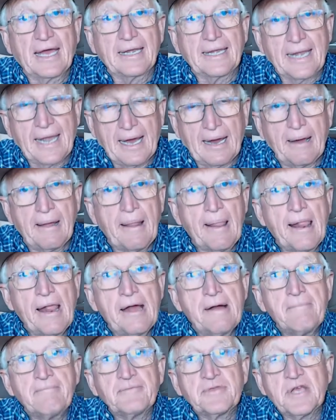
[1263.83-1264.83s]
Now,
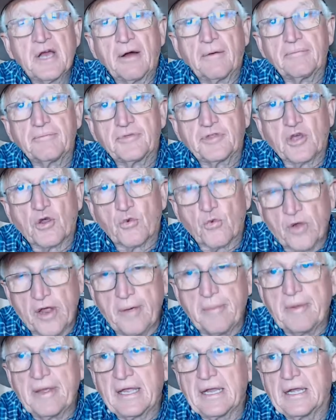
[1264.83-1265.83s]
you know, the
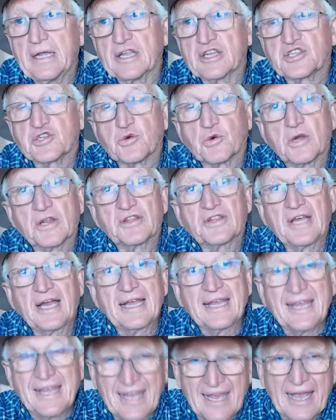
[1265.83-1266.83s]
ribby and this sort of thing,
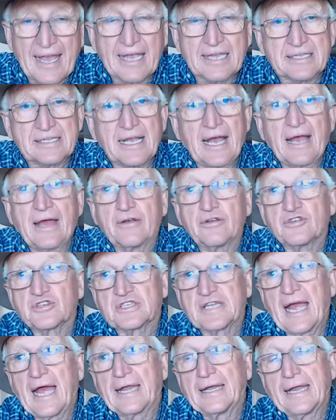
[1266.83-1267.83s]
yes, I
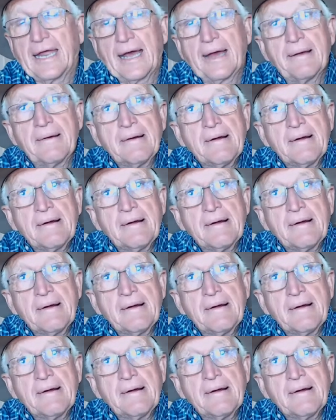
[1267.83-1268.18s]
understand that.